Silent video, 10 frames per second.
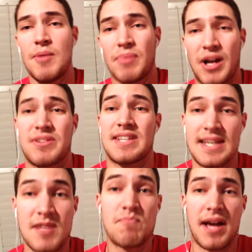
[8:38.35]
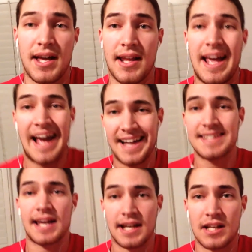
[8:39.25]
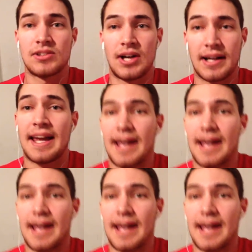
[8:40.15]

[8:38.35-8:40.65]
But I was in bed at 10 o'clock